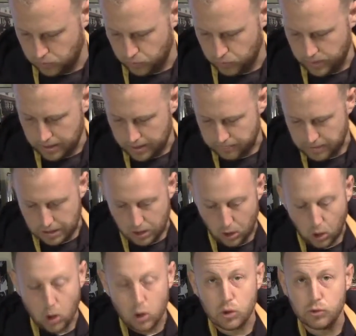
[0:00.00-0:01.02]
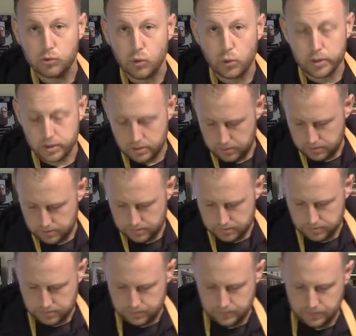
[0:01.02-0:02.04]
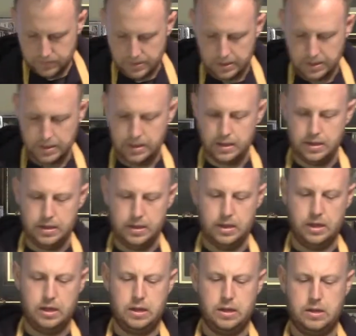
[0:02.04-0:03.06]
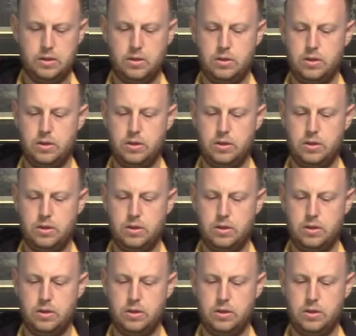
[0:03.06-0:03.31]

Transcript: We have our olive oil. I